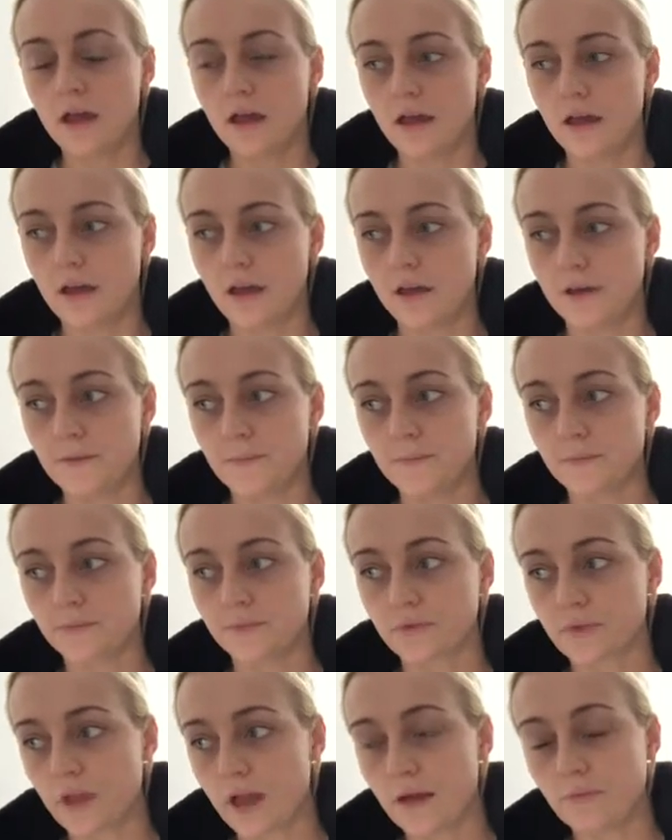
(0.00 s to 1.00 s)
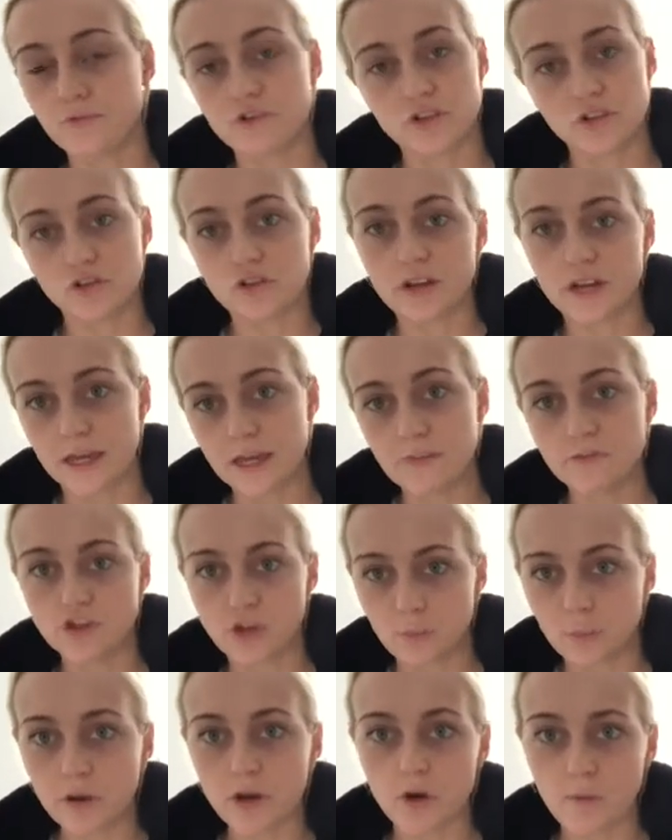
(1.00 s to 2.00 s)
I'm just going to keep
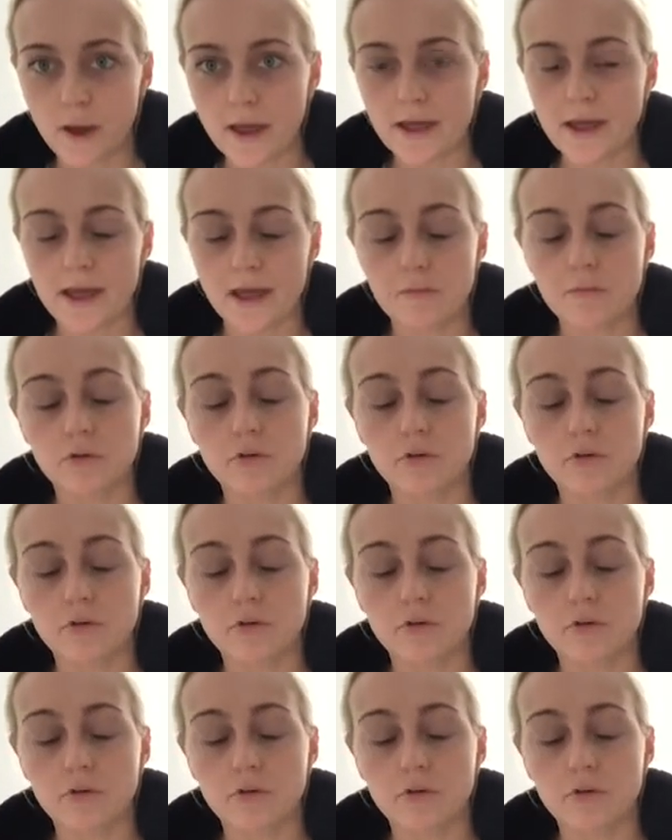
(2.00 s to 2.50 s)
chipping away at it,